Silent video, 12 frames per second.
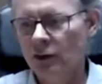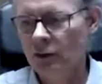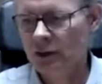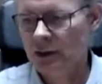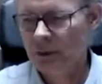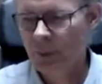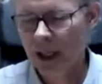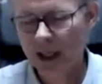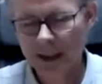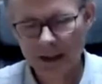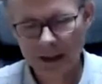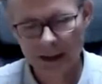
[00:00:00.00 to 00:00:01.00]
your
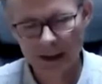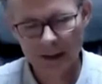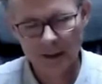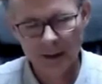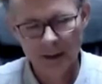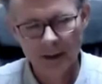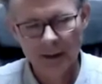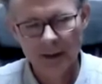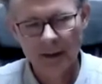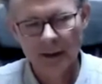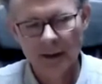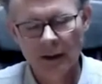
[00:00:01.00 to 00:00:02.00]
spine can
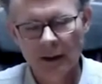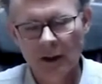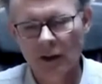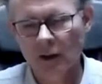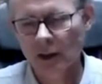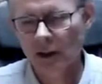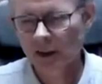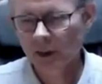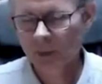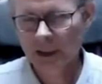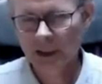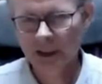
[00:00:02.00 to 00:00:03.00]
go a little
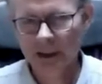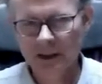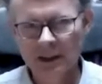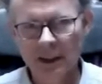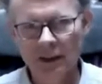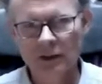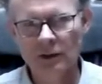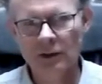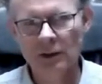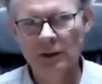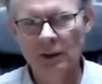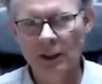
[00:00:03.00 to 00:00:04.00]
bit in
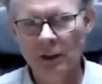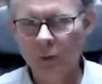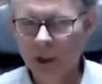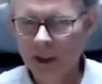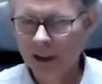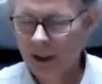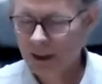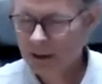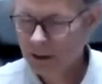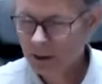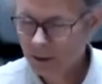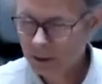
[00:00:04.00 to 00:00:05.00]
extension. And when there
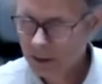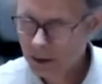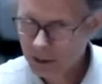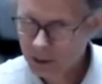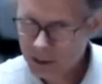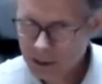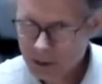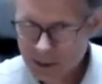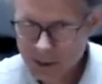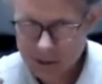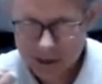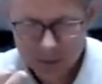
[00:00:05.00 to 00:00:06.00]
is a
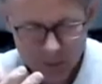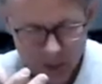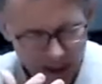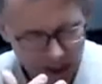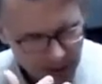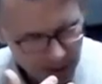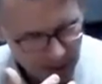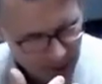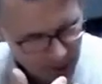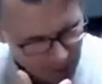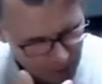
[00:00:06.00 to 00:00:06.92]
condension, your spine